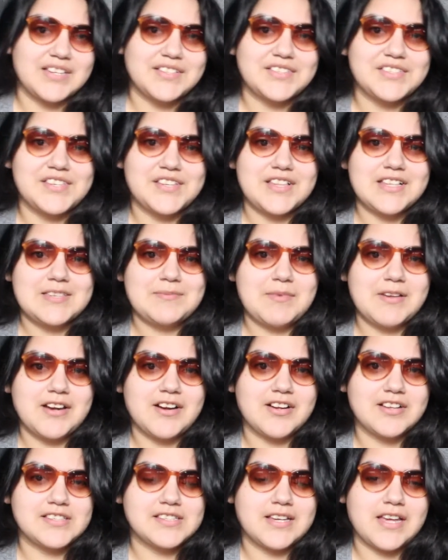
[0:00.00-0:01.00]
So let's put it
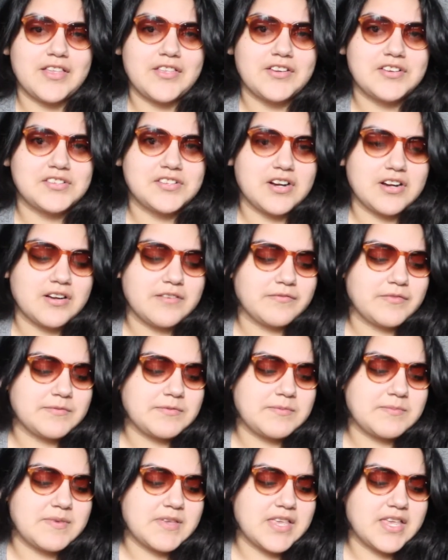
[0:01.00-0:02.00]
all together starting from
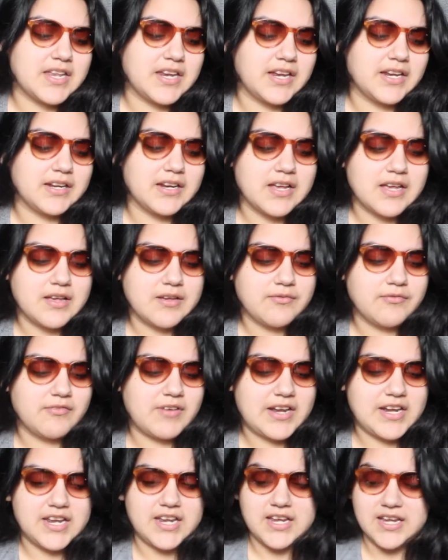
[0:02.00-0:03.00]
the beginning.
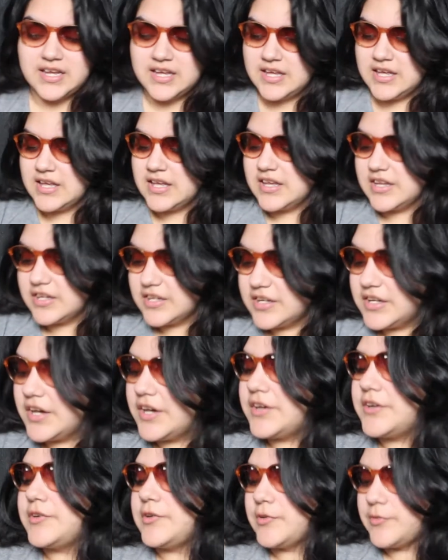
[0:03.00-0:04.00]
Ready,
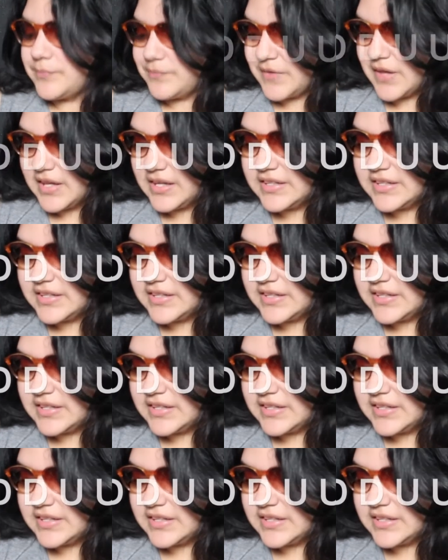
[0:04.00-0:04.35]
go.